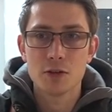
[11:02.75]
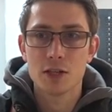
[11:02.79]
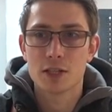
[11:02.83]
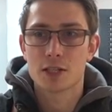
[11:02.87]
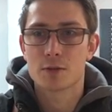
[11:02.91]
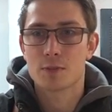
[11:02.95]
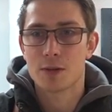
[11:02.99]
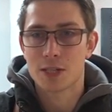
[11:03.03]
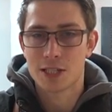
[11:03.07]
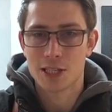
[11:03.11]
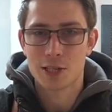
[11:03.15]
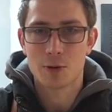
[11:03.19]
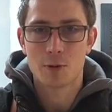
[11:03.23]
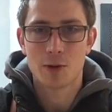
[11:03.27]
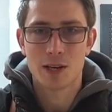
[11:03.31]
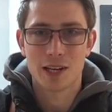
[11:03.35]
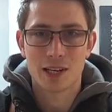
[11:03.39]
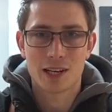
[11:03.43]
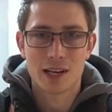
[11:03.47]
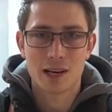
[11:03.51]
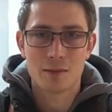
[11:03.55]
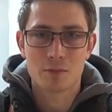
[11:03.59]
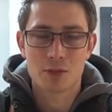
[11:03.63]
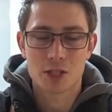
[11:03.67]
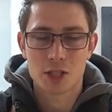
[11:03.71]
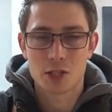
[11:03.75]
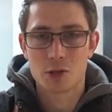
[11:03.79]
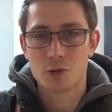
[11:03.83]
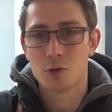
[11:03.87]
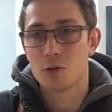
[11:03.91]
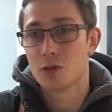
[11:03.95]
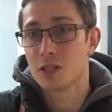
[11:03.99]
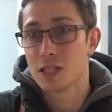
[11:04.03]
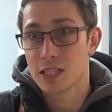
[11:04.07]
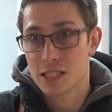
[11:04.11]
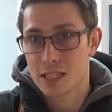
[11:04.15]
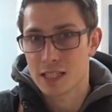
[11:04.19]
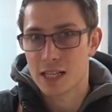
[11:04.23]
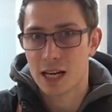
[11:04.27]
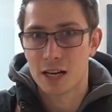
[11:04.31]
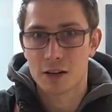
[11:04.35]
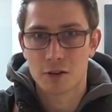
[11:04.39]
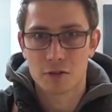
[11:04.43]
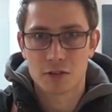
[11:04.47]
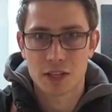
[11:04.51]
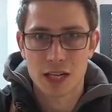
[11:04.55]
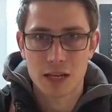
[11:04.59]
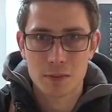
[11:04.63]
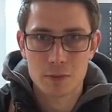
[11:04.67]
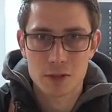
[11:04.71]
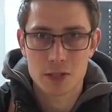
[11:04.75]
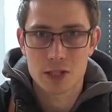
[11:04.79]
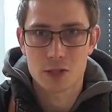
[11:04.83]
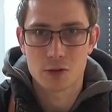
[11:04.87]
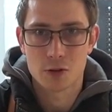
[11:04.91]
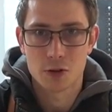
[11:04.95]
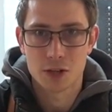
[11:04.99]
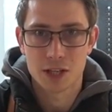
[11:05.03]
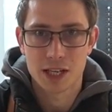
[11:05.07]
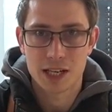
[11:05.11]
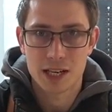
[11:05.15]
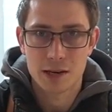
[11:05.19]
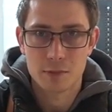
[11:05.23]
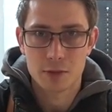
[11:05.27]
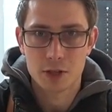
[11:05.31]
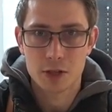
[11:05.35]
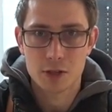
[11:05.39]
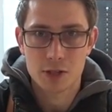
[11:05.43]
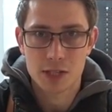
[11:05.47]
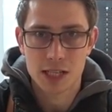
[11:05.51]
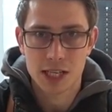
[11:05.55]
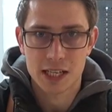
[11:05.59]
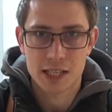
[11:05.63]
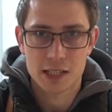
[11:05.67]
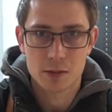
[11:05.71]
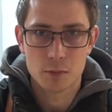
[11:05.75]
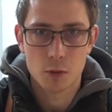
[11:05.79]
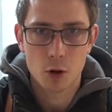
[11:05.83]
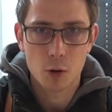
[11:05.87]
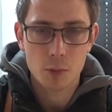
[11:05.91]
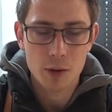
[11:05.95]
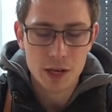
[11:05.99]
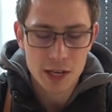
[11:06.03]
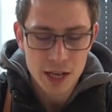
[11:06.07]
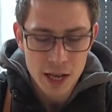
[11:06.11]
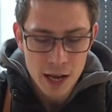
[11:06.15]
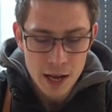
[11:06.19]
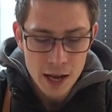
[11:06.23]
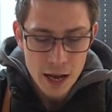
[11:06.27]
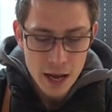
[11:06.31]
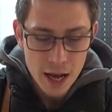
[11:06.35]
especially when it comes to this kind of table saw that I'm using at the moment.